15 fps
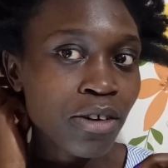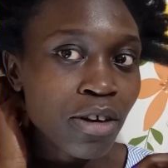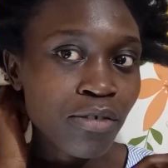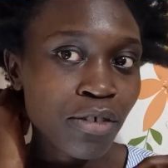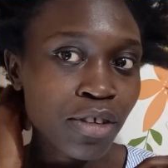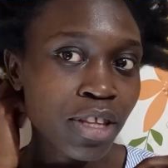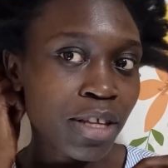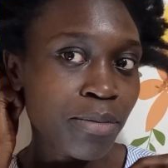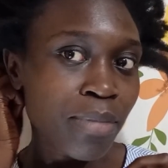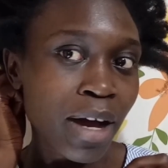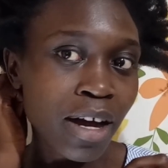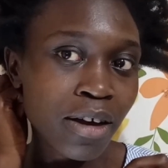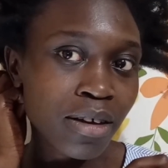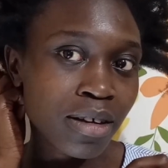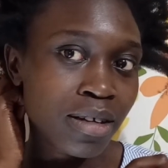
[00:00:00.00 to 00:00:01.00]
I'll go for the
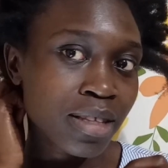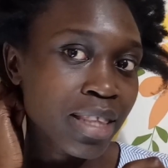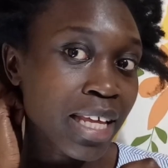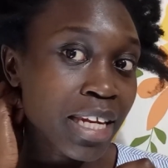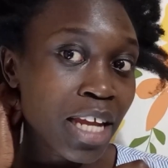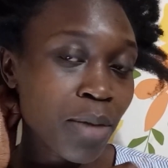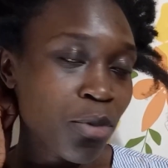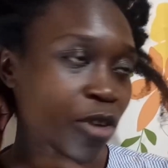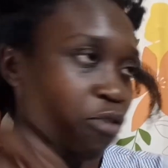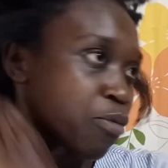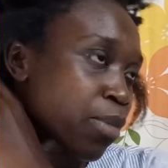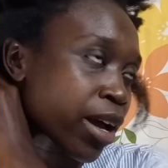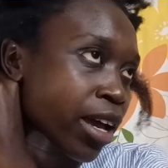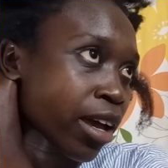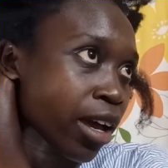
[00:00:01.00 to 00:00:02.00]
back, the nape
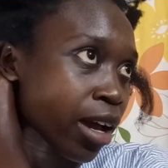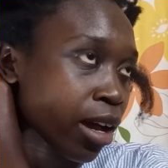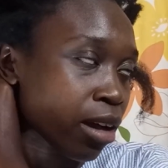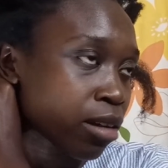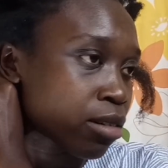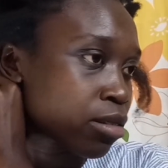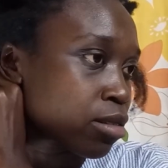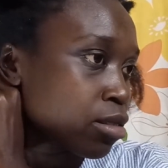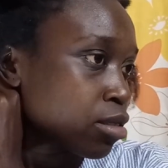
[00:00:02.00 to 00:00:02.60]
of my hair.